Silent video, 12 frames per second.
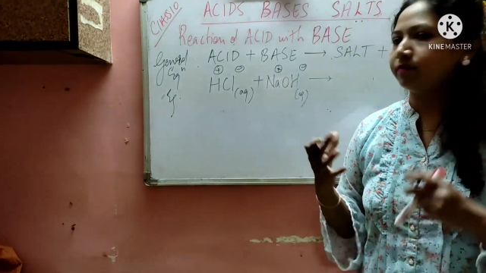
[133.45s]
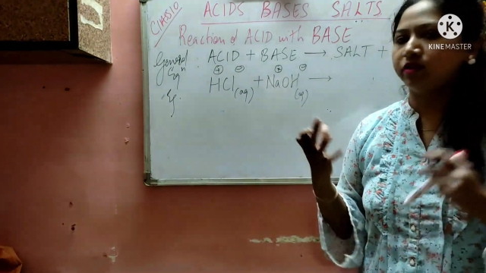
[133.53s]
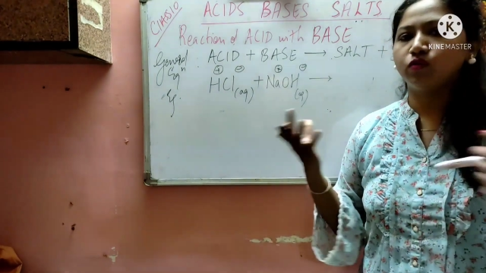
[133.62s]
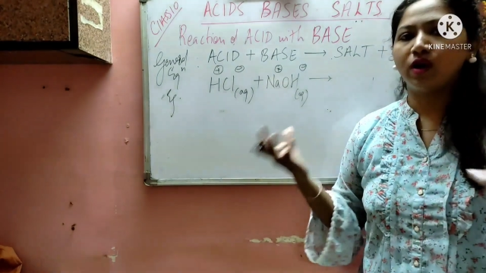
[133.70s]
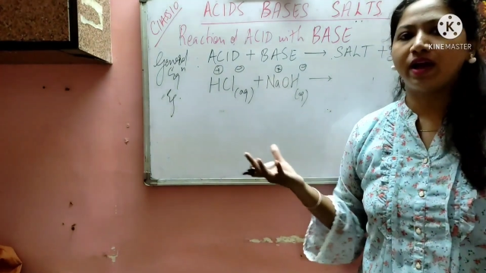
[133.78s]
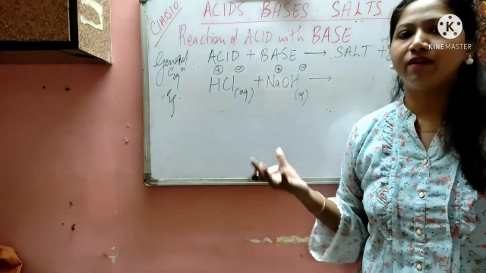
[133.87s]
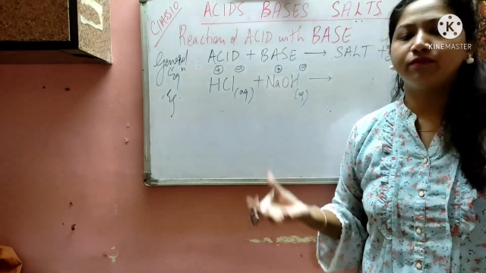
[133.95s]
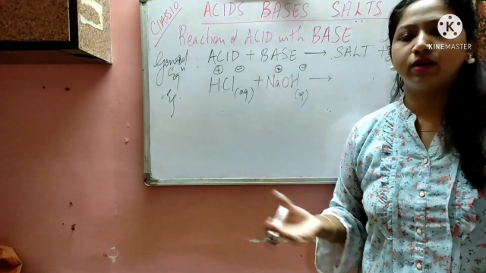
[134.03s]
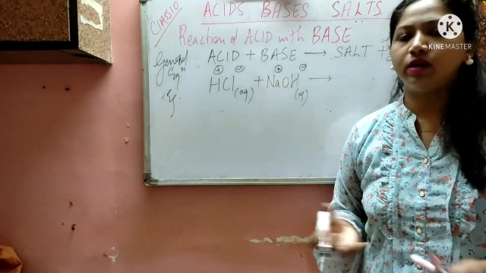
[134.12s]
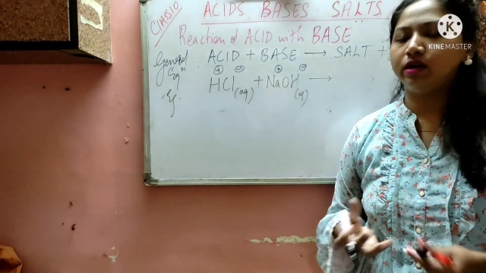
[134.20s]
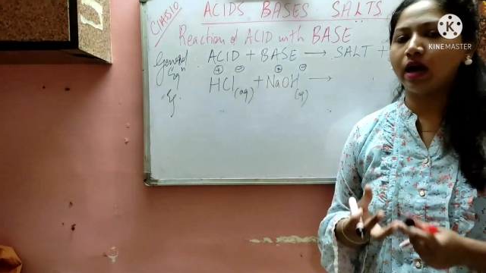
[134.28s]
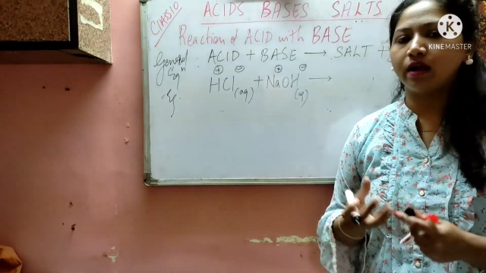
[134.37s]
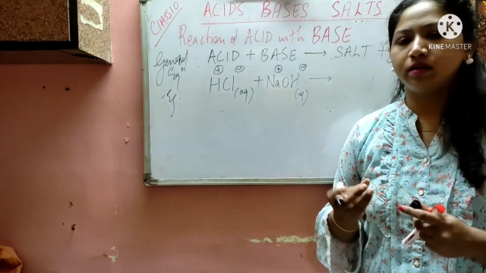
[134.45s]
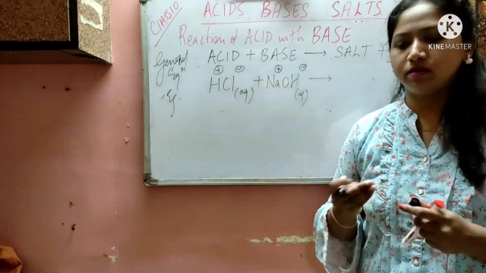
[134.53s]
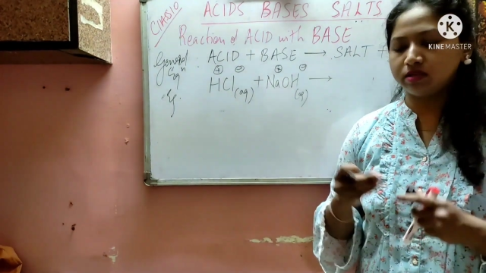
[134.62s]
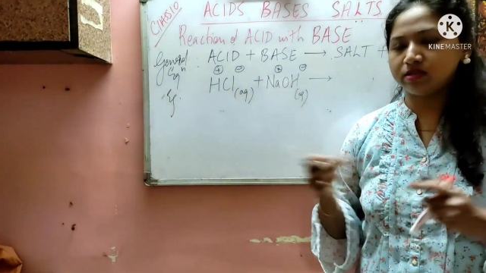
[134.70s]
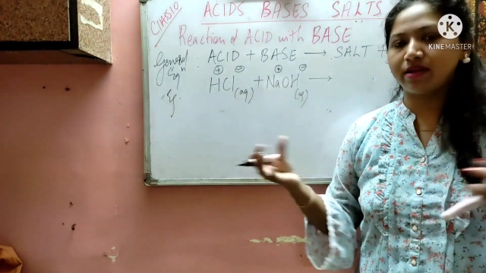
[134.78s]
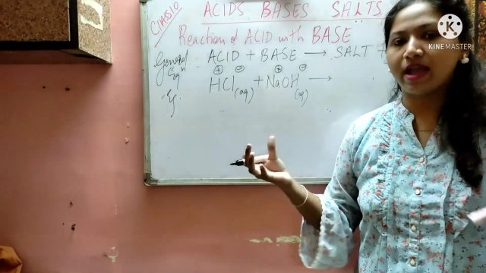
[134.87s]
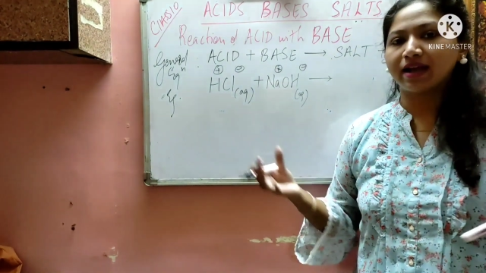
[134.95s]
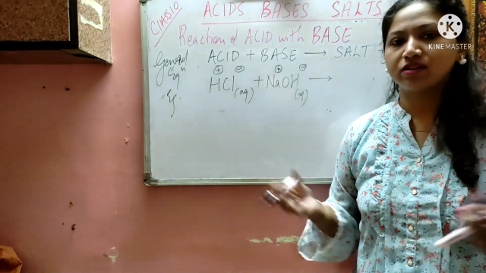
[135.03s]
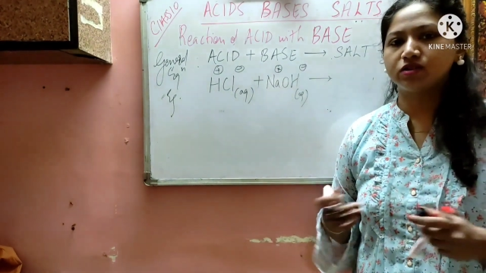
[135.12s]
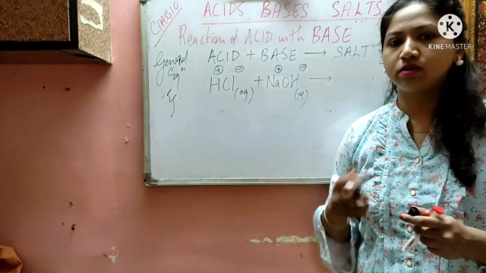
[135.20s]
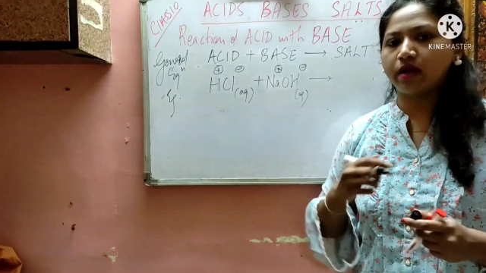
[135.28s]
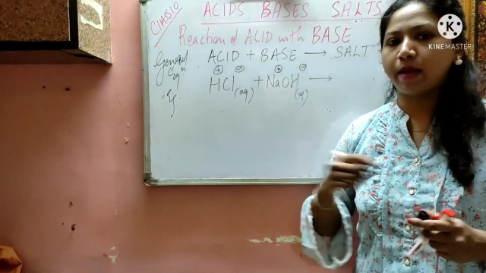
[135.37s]
you have done the
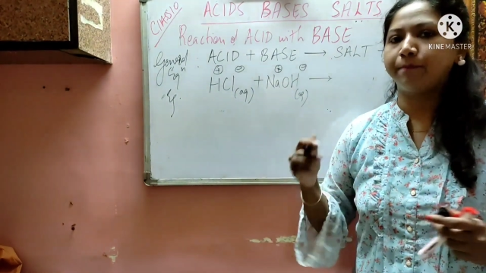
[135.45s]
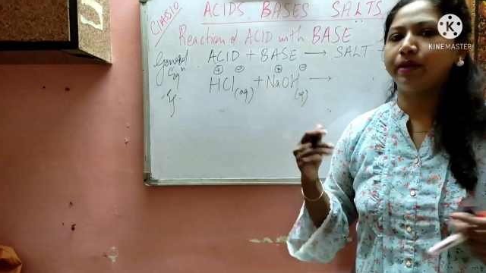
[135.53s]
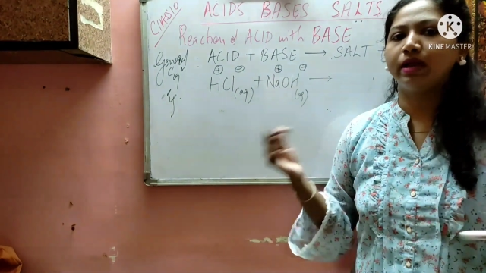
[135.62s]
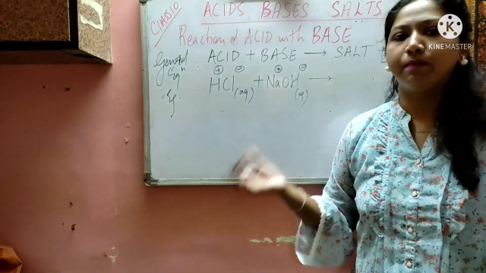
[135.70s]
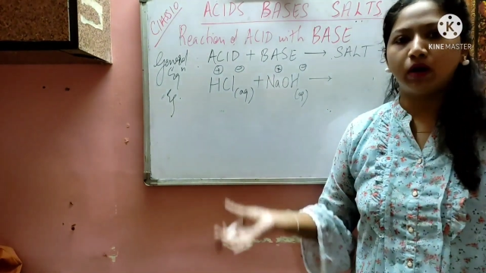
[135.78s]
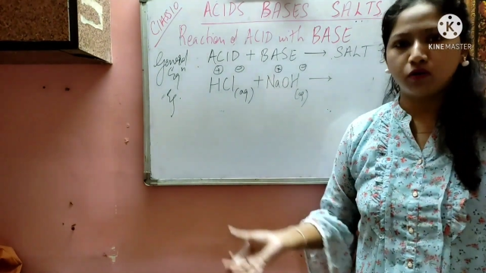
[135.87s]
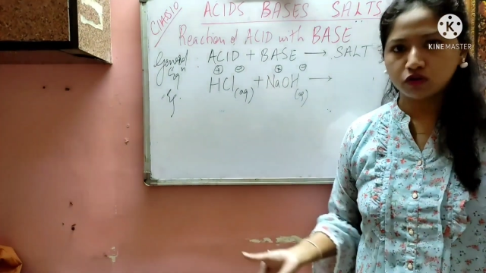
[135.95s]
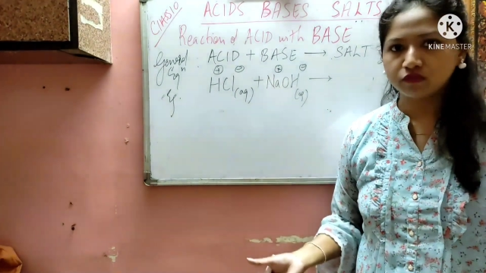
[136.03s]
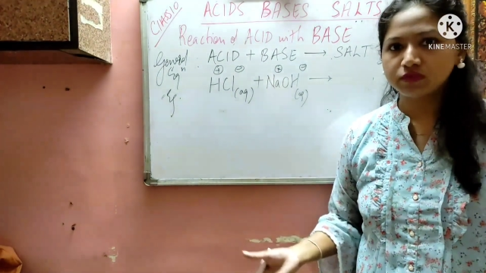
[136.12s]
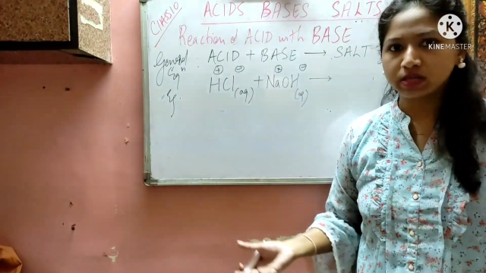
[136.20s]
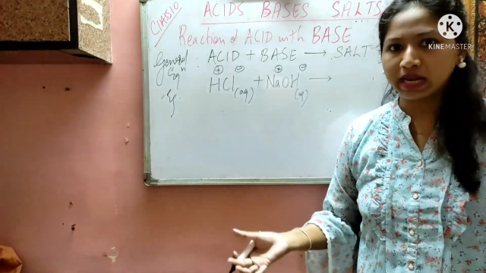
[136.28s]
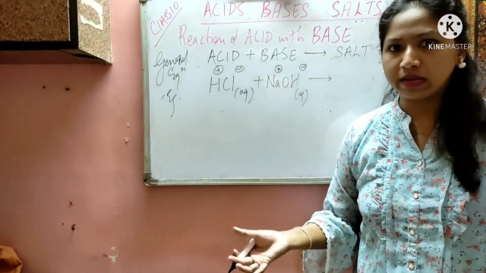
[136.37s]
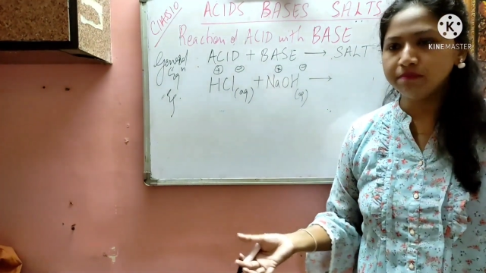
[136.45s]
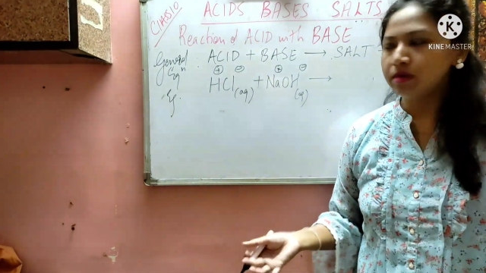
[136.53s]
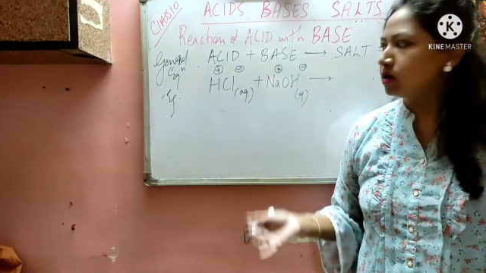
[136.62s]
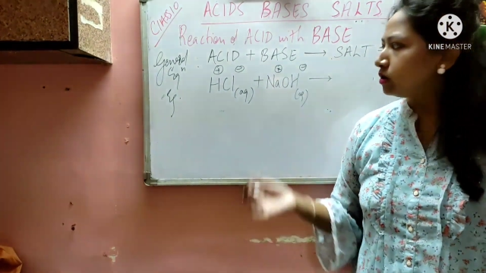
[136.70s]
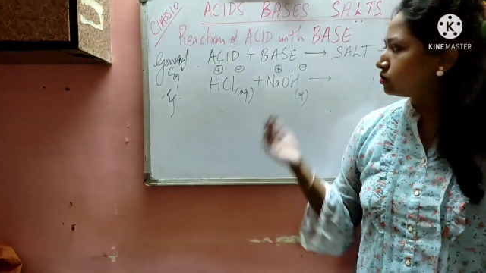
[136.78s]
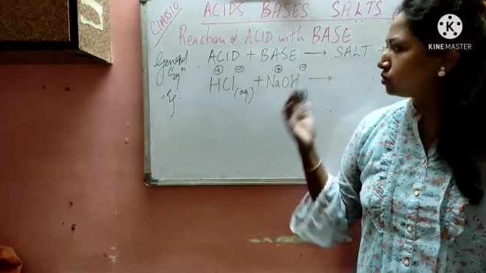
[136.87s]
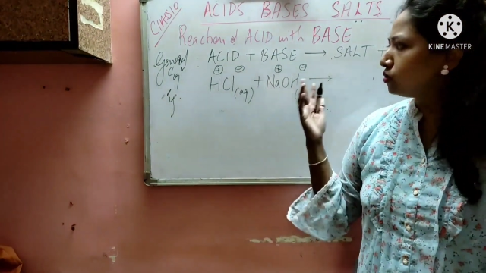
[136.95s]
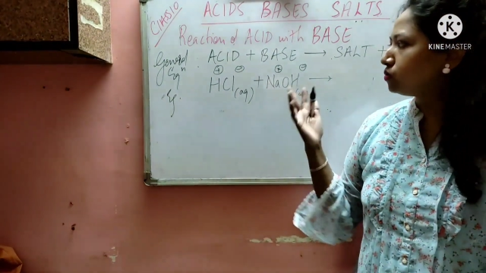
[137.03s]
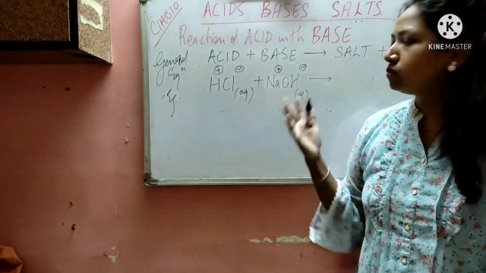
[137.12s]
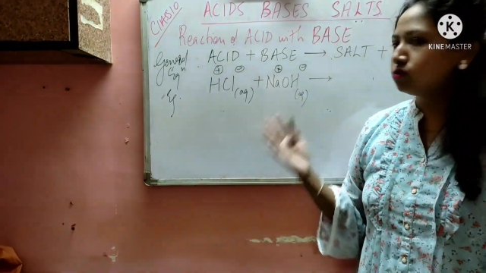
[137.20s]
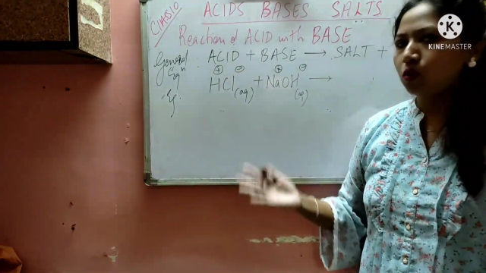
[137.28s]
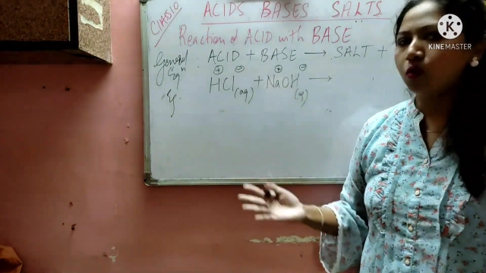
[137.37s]
reaction ample amount of time, so
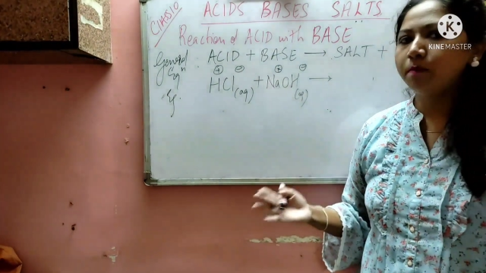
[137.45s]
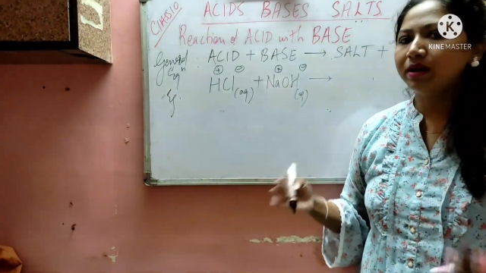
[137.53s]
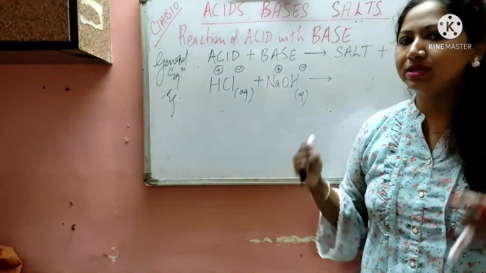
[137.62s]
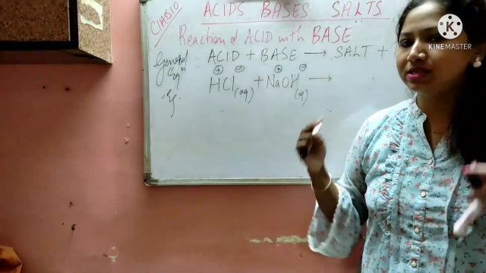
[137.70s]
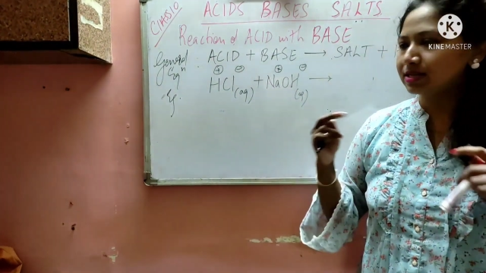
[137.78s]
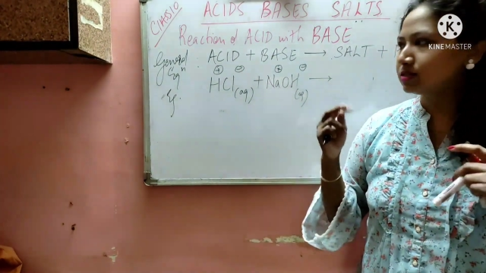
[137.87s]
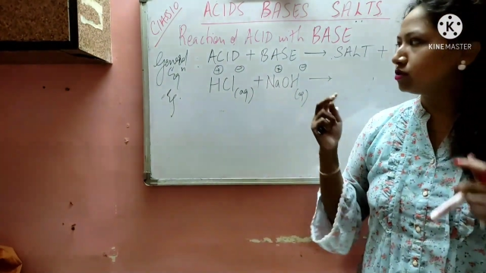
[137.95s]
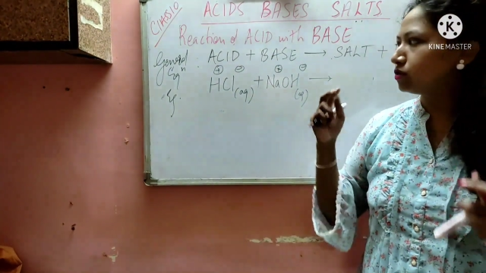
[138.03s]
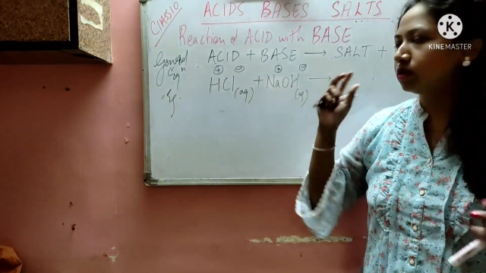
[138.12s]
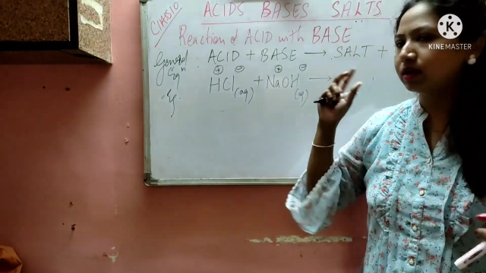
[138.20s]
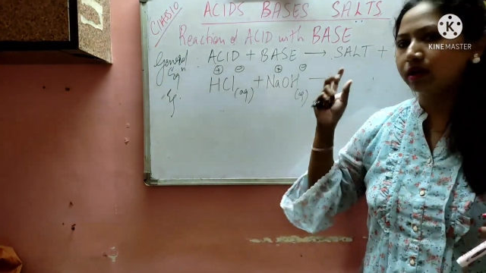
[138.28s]
but just